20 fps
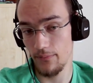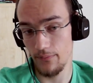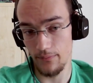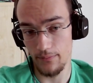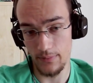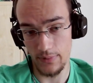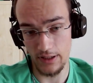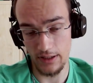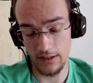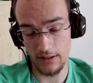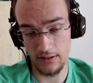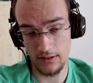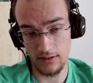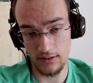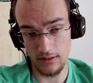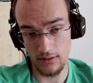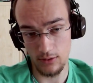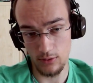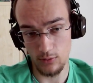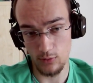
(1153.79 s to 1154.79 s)
but
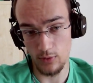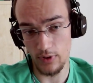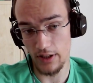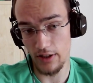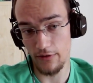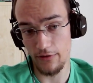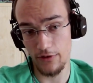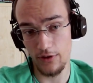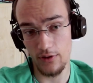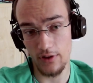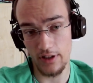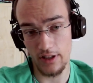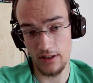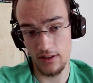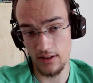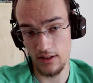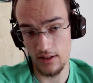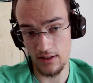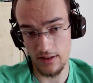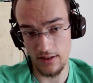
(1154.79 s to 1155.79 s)
one of your
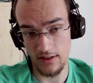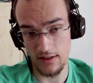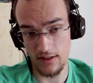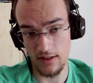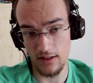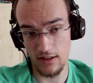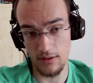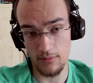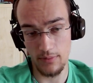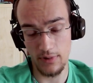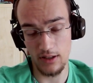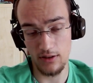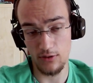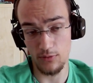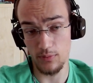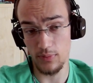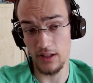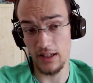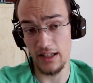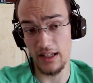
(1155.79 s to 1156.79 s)
ideas is gonna be to
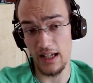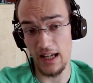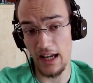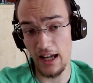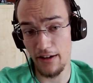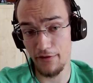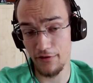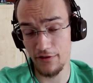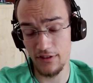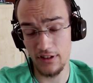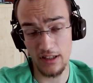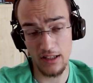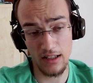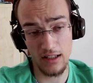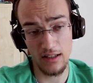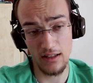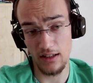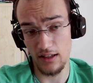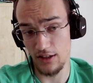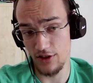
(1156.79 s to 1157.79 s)
play
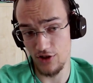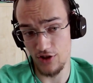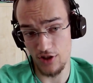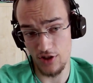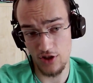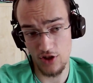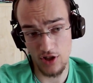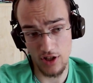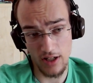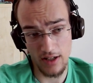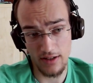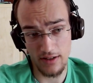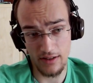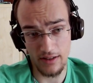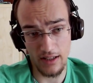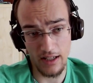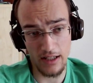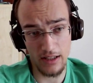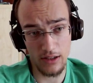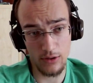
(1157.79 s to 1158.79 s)
f3 and just chase the
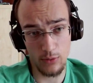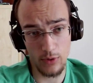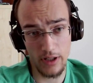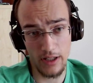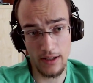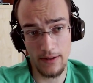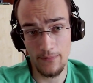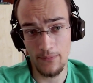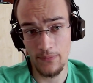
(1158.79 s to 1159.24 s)
knight away,